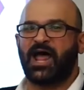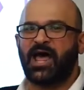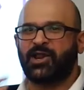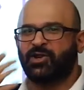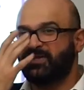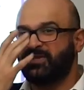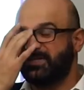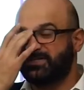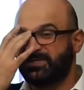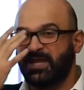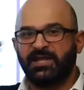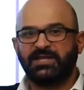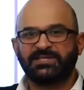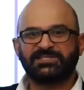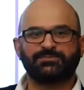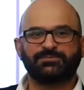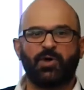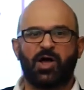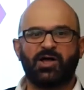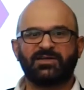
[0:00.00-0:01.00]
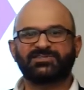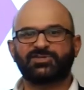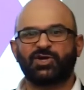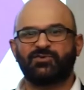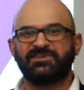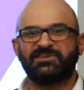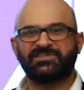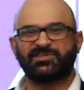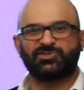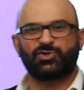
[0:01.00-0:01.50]
How do these small
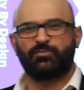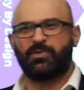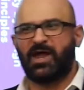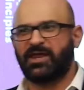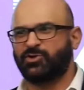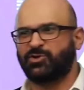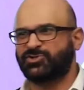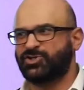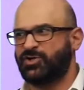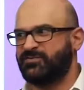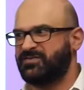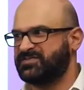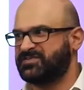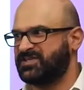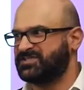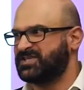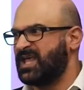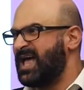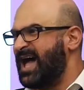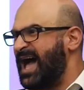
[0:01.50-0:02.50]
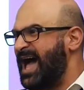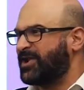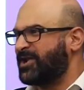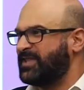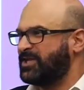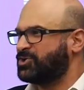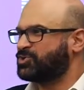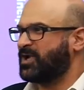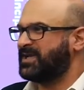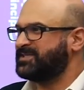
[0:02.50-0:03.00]
services or microservices, how do
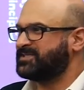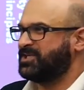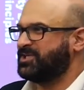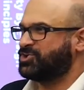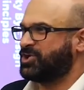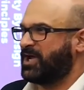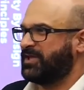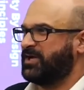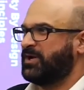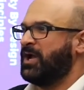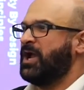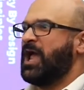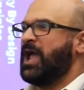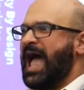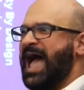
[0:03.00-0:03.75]
they trust each other?